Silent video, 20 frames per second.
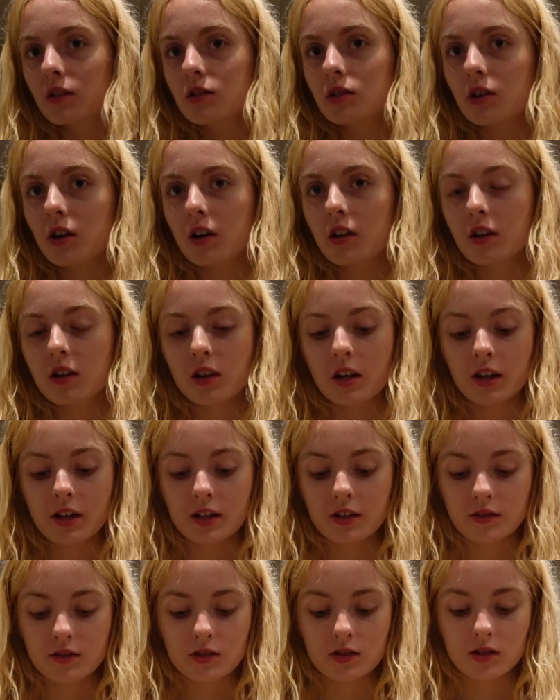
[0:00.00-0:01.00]
Sorry the
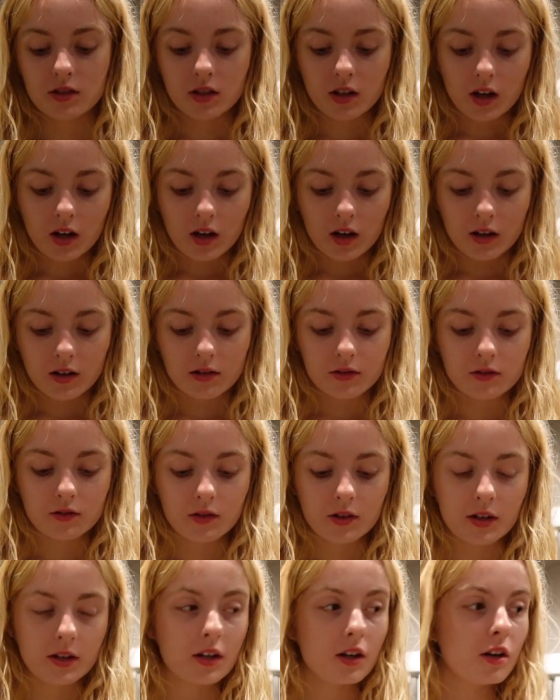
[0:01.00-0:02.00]
lighting sucks
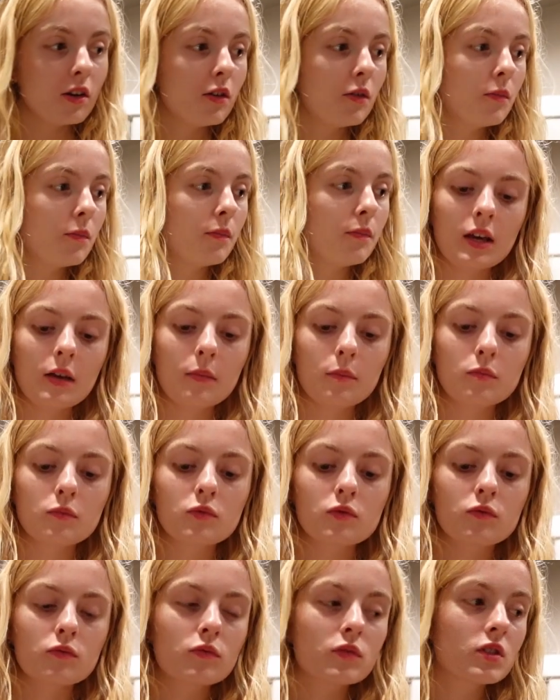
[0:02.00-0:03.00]
right now. It
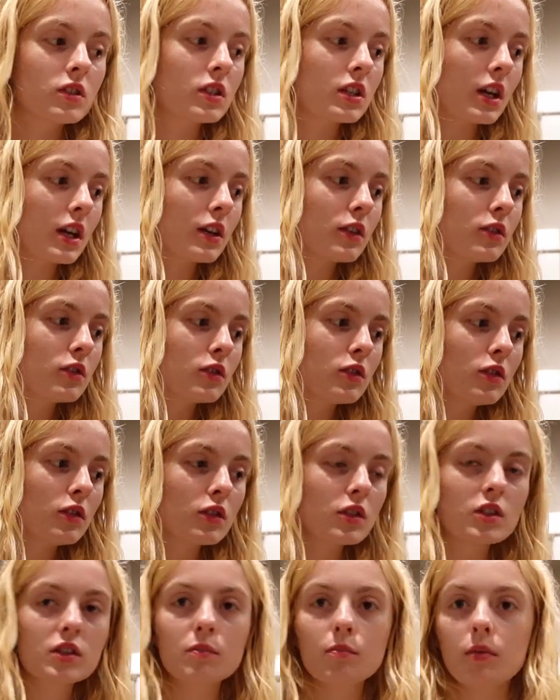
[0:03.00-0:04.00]
says to
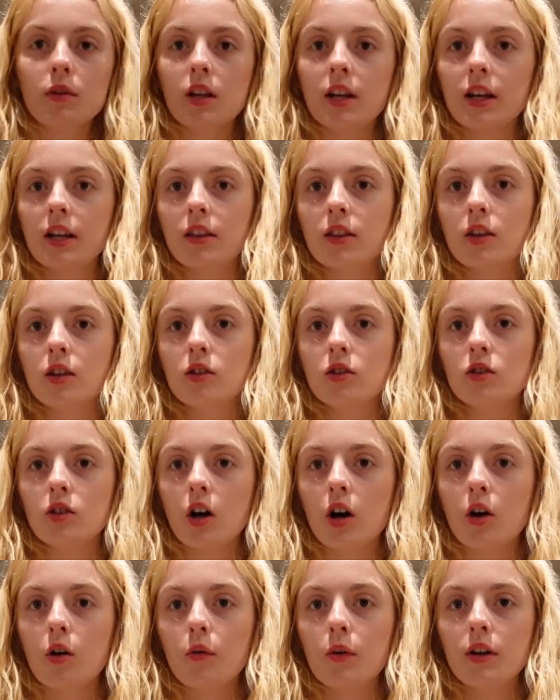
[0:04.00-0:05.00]
split the
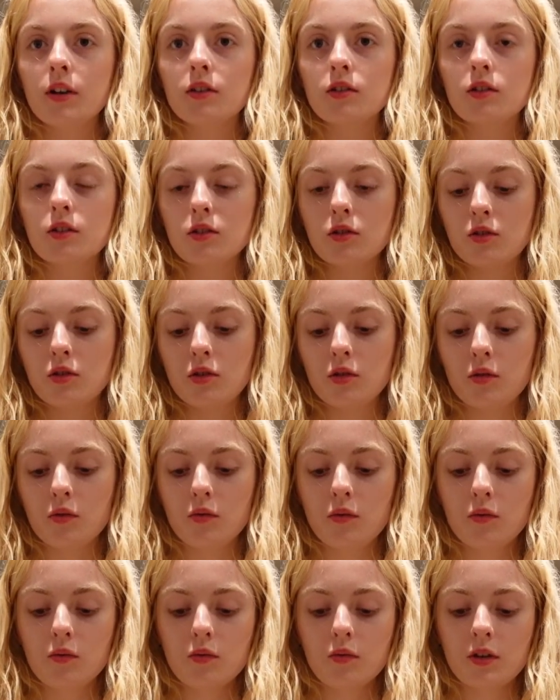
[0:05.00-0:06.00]
dough into
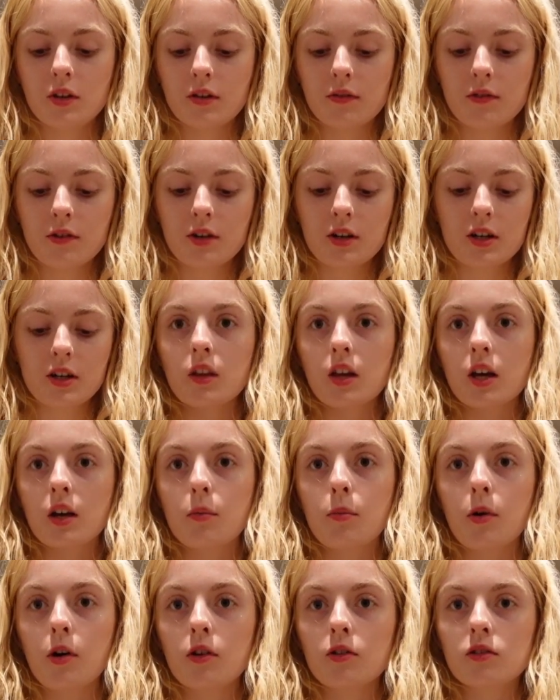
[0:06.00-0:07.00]
two different
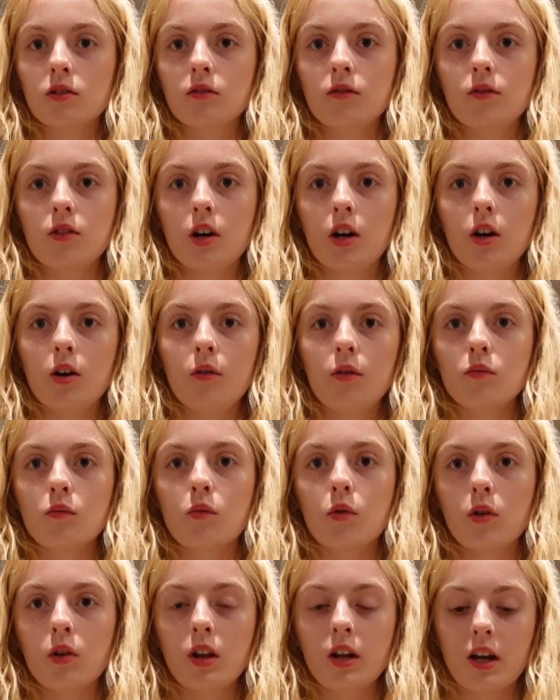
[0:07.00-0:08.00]
like balls of dough.
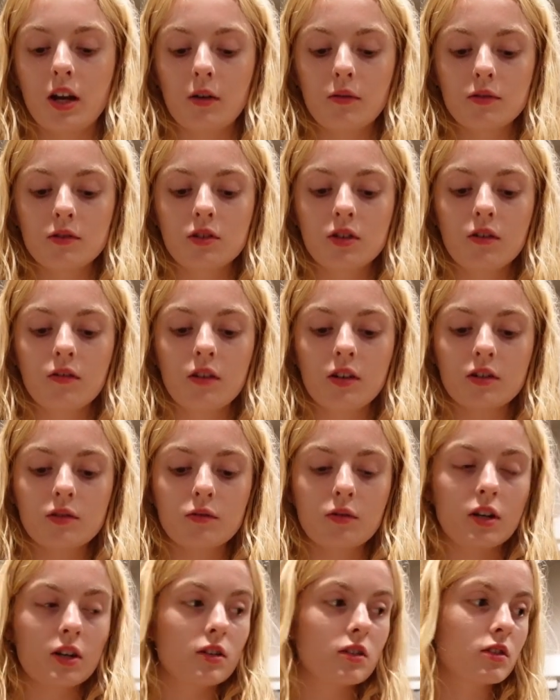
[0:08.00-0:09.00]
Roll it out and stuff. That's
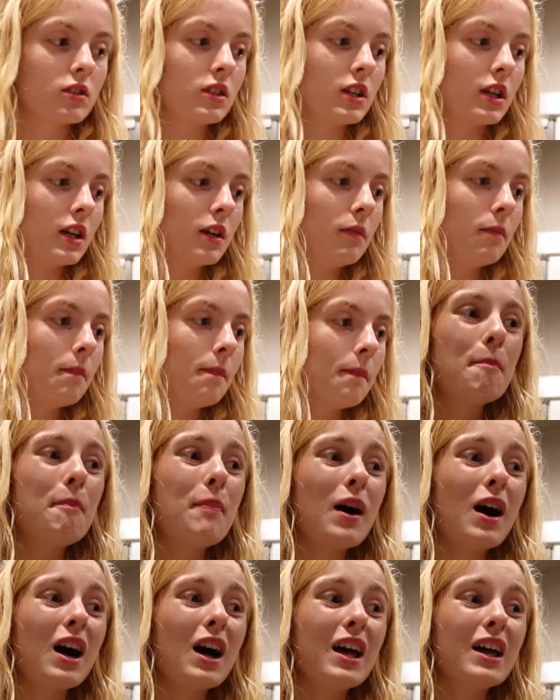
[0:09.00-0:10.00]
what I just did.
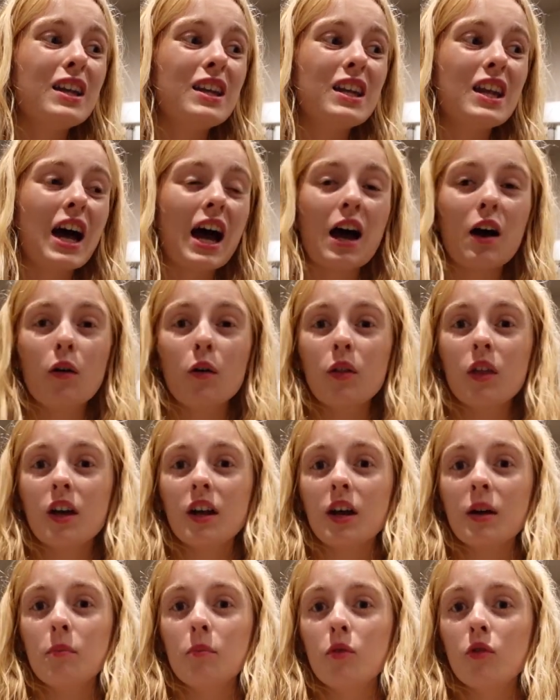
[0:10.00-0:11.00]
But now that
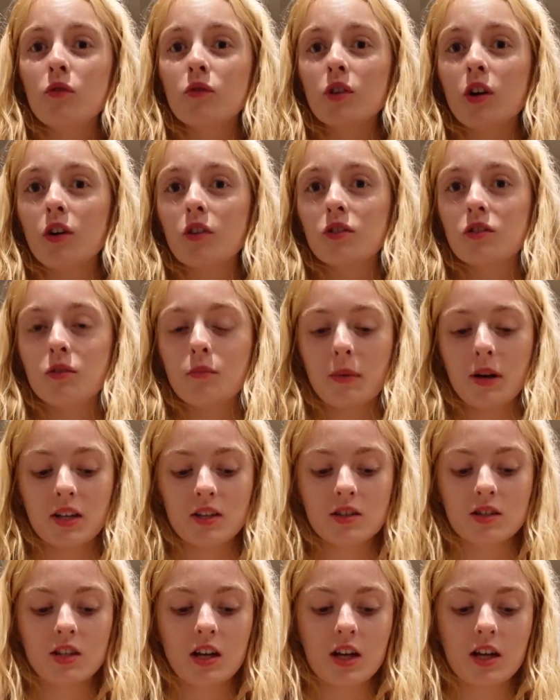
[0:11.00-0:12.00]
I moved on to my
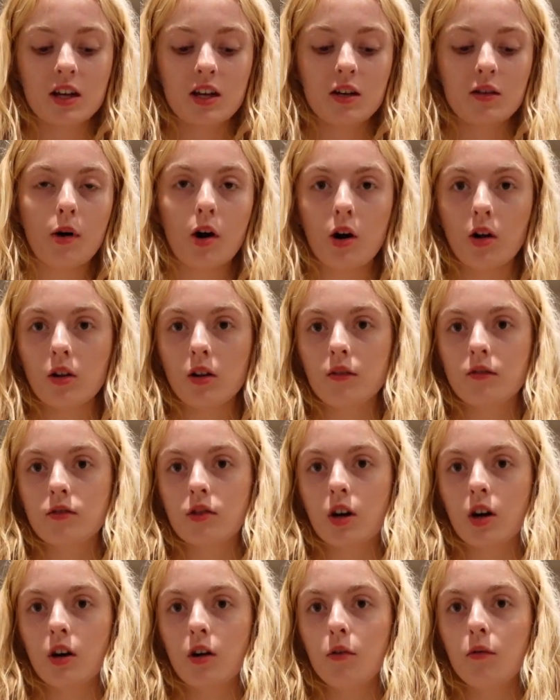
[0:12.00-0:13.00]
second ball of
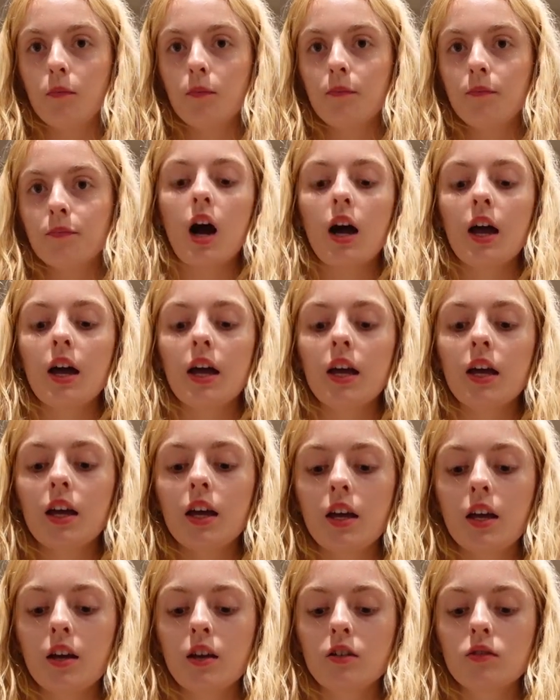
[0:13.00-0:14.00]
dough,
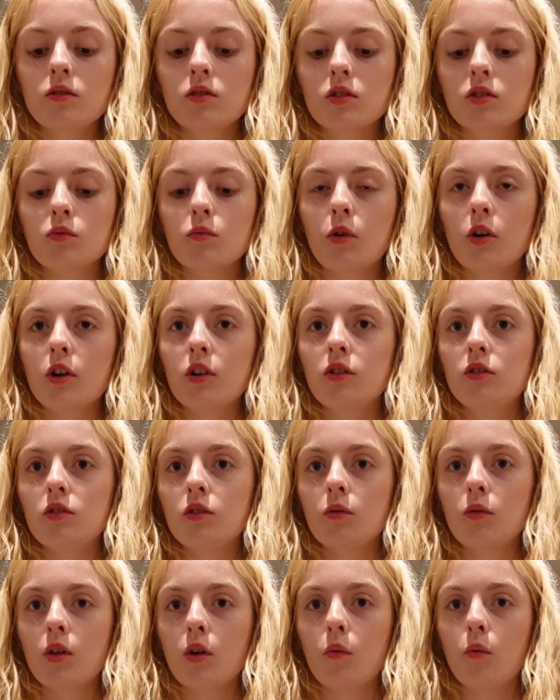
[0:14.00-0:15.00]
I just want to
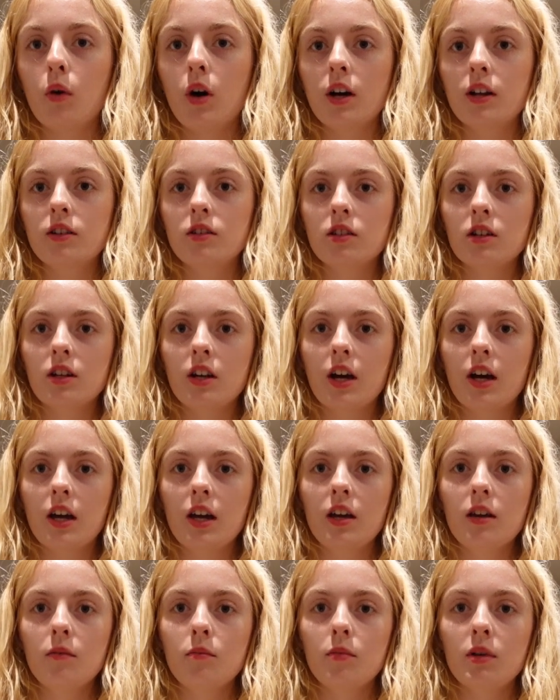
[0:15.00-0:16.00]
do the one
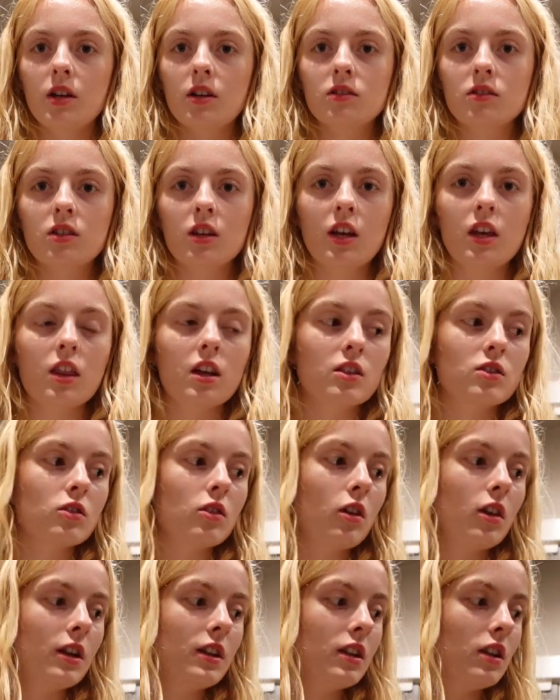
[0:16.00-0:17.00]
tonight because like that's
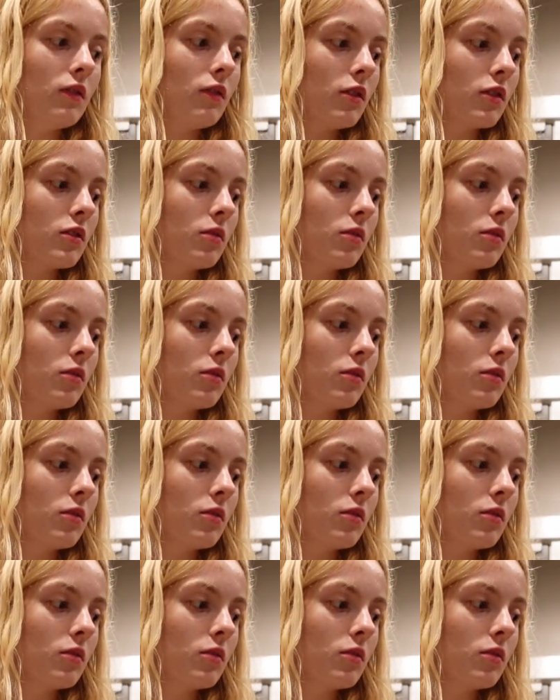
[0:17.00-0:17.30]
all I need for